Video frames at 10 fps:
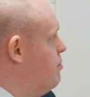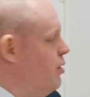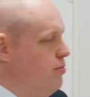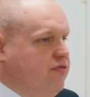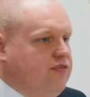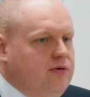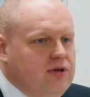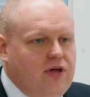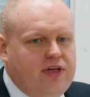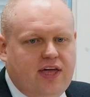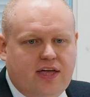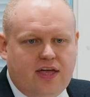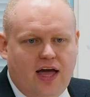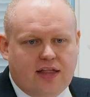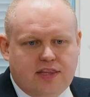But before looking
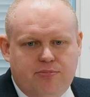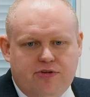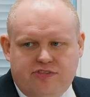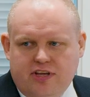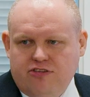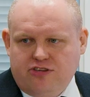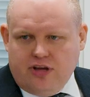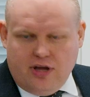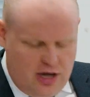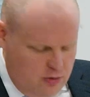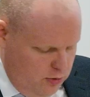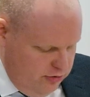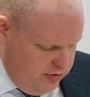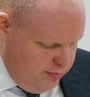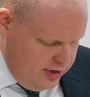at the procedure, I
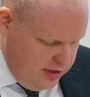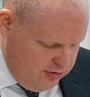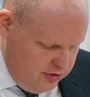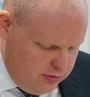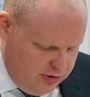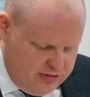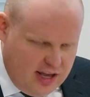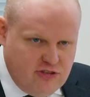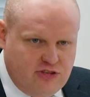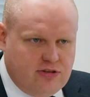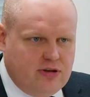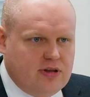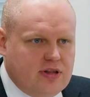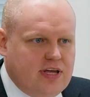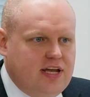want to bring to your
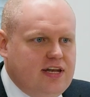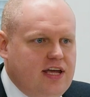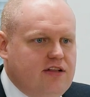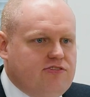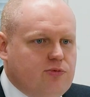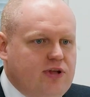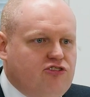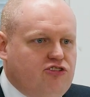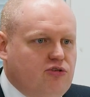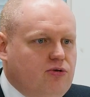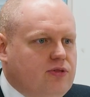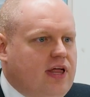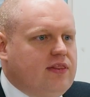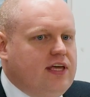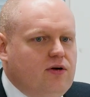attention the need to ensure
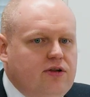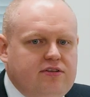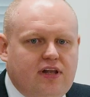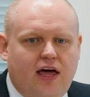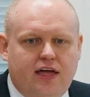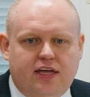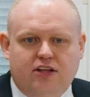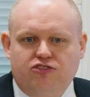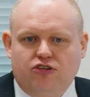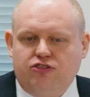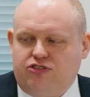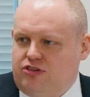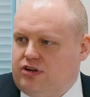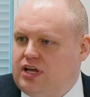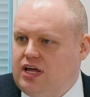that the underlying
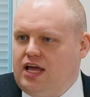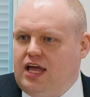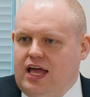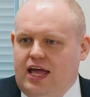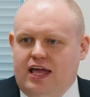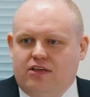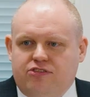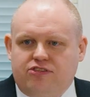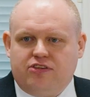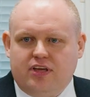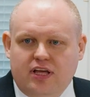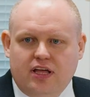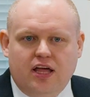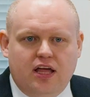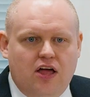injunction is
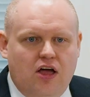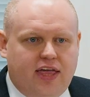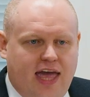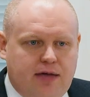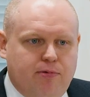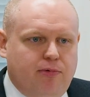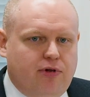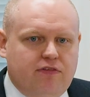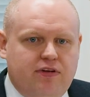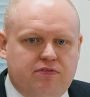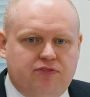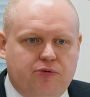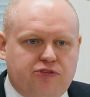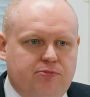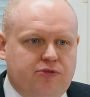capable of
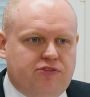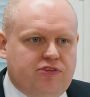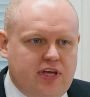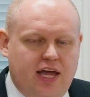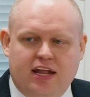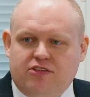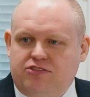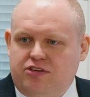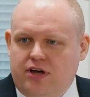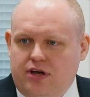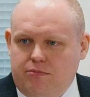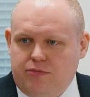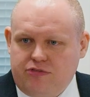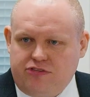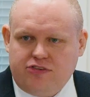enforcement in its
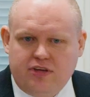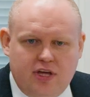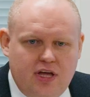terms.